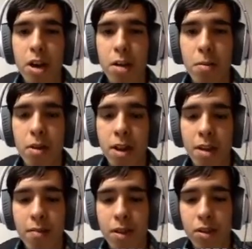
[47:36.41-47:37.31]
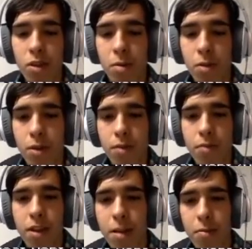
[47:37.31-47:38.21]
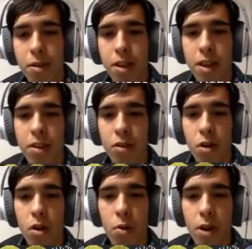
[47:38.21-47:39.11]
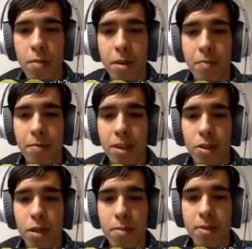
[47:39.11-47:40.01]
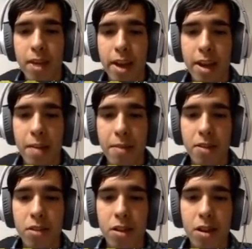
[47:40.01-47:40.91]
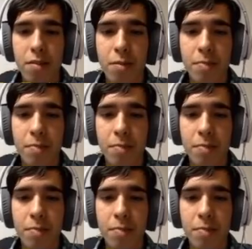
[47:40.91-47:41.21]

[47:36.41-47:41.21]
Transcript: Component heat vents. So I'm going to fill up with these, or, oh, wait a minute. Grab a stack. Yeah, that's good enough.